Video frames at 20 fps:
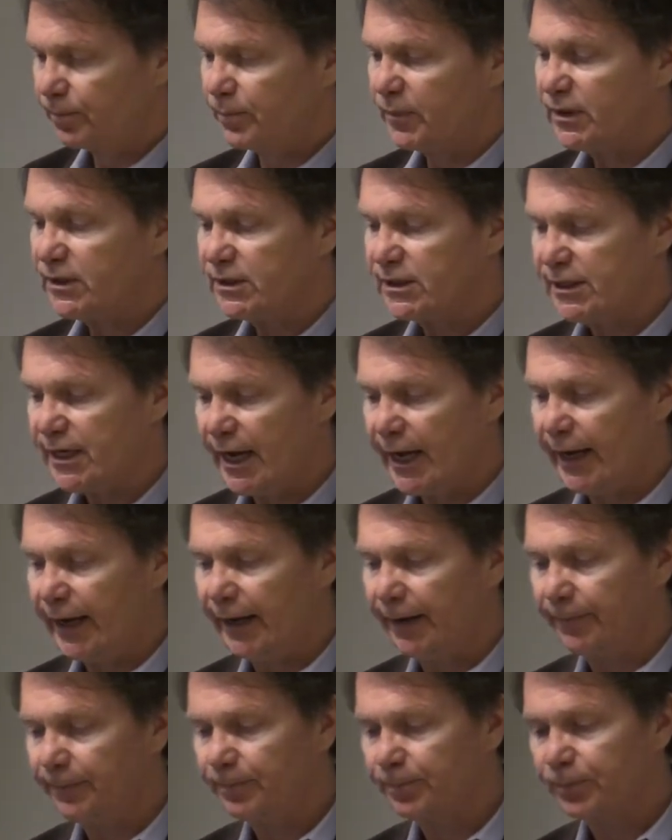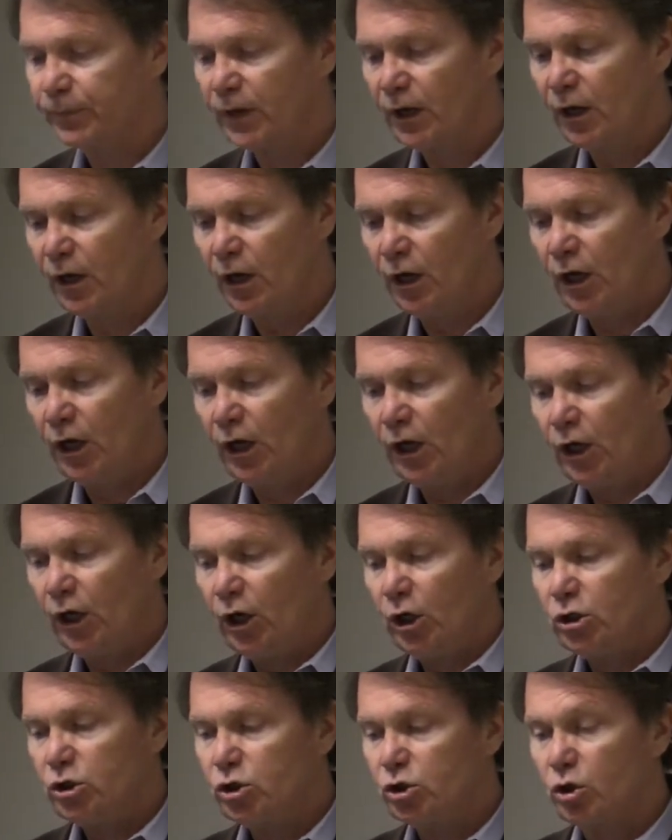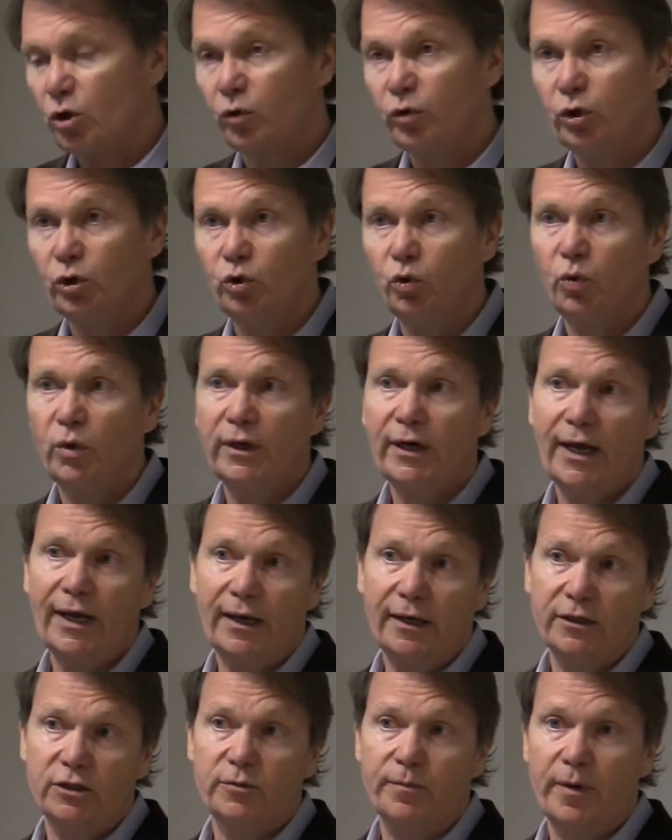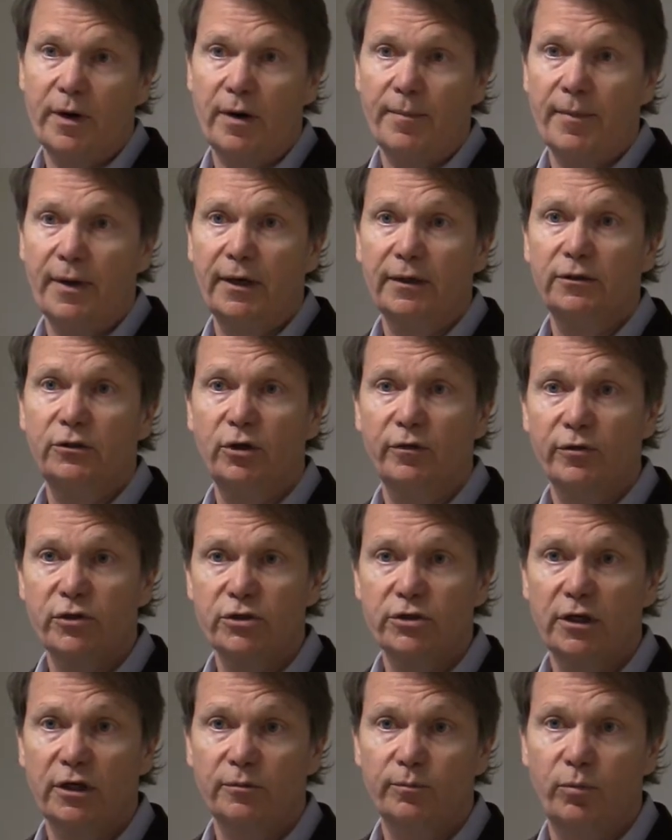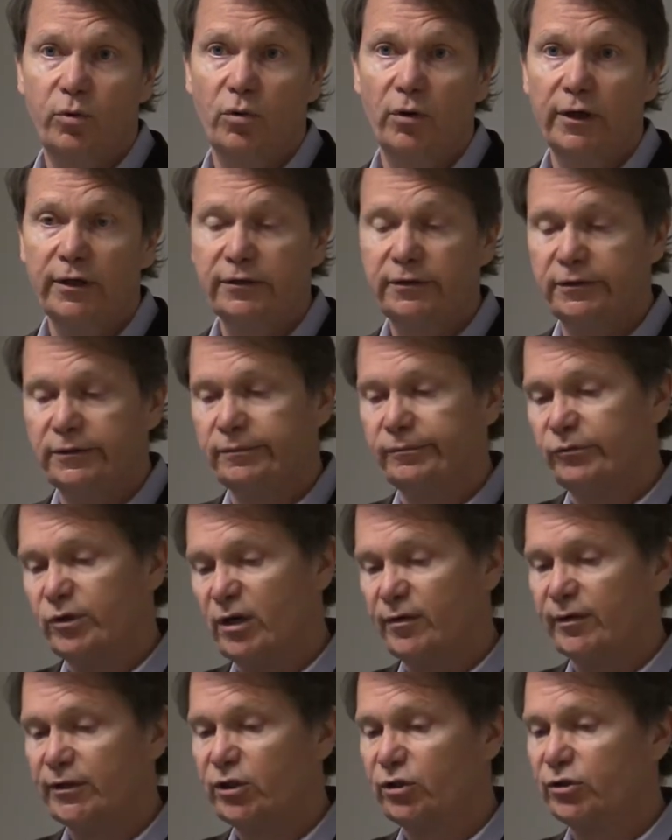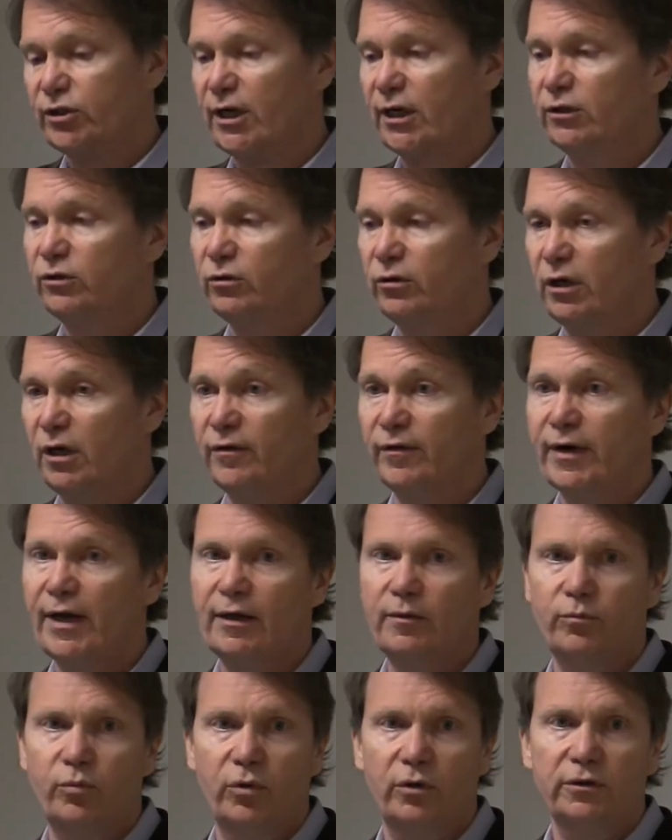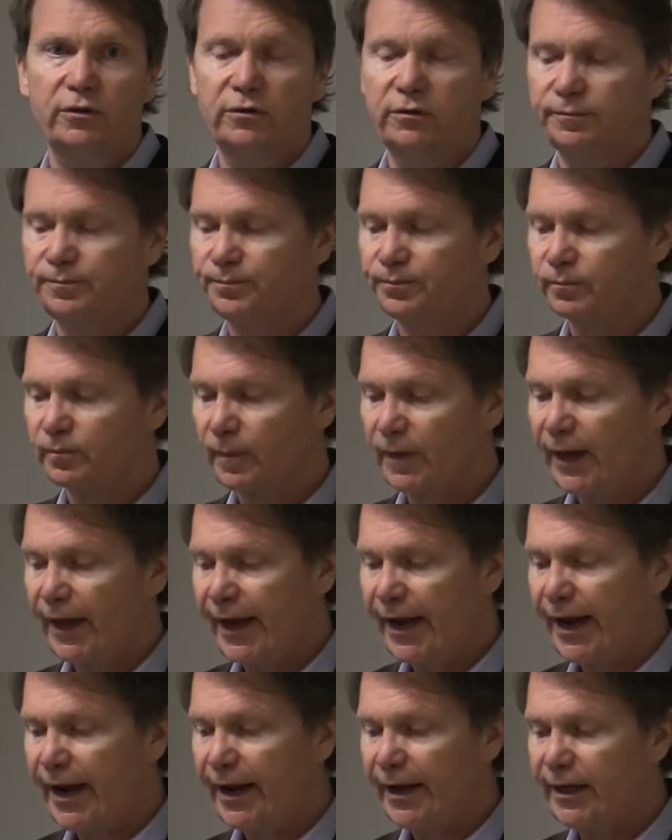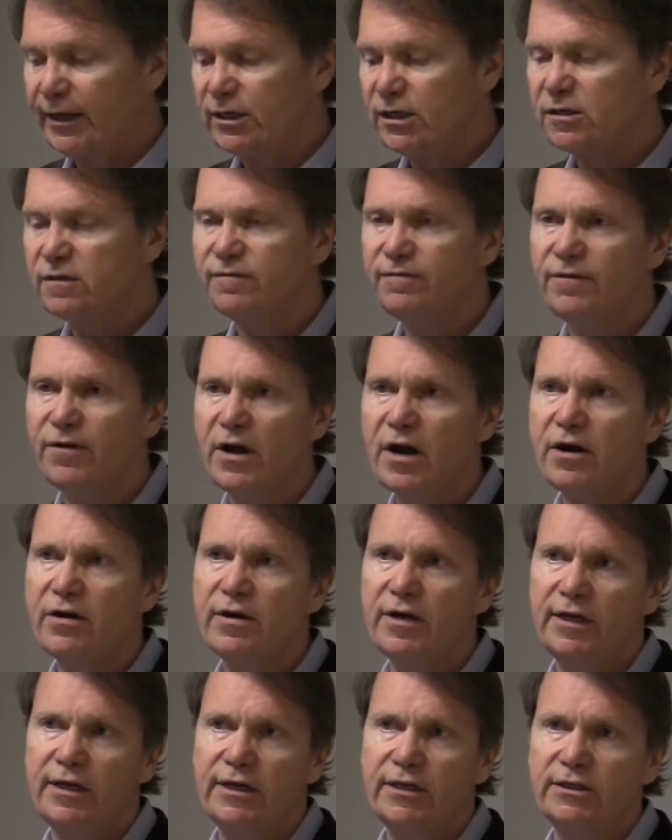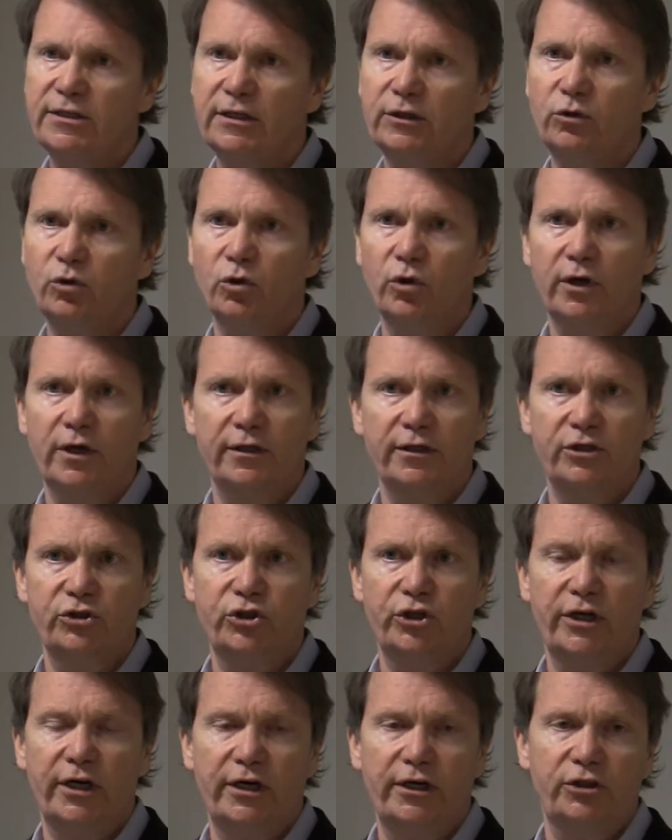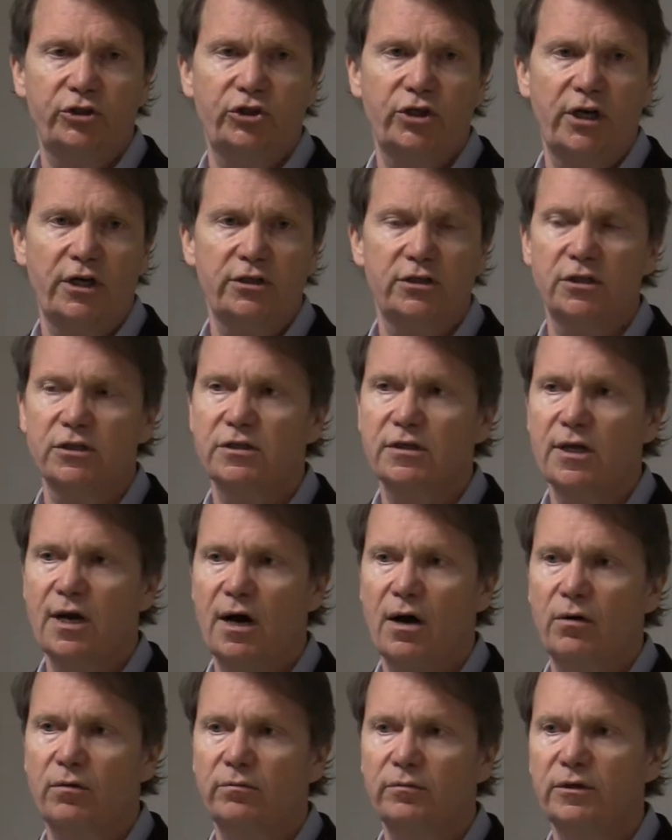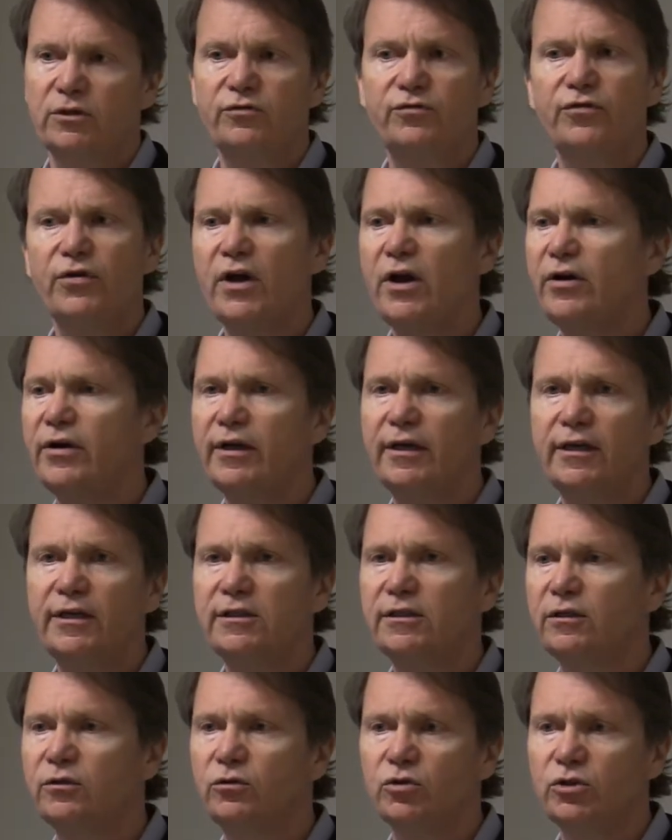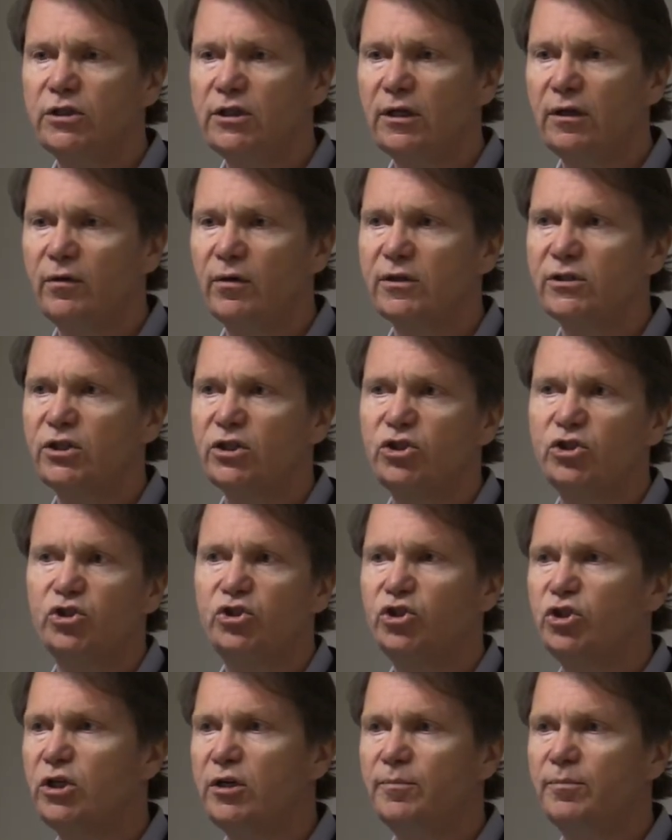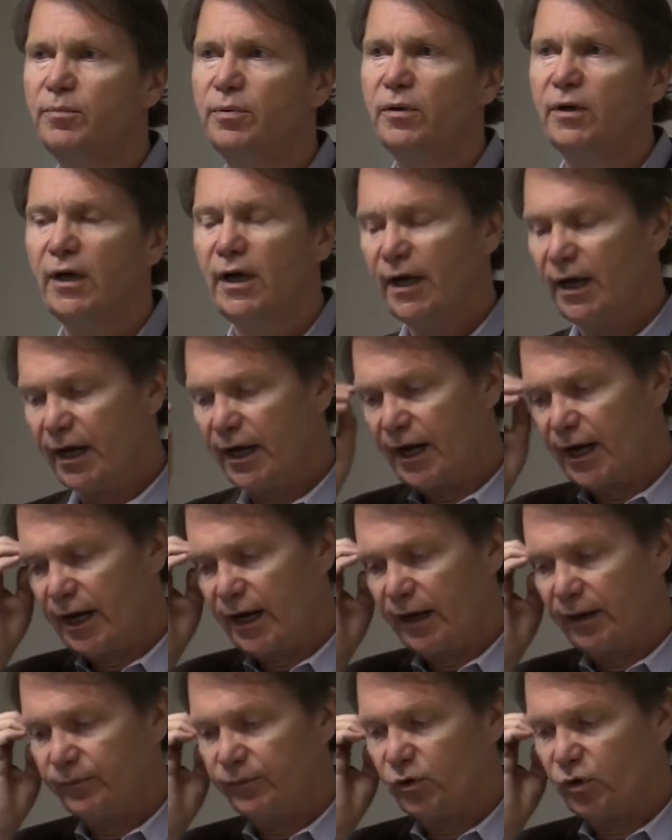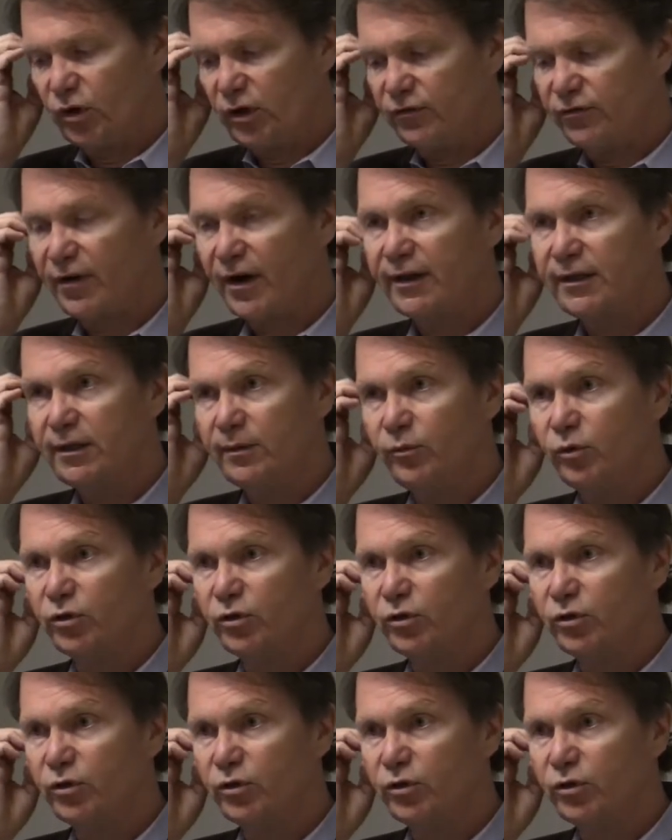been saying. So you do an ALE experiment, you have a start point, you have a trajectory, you have an end point. It is very easy to look at the genetic changes now. It's very easy to sequence, it's cheap. You can find the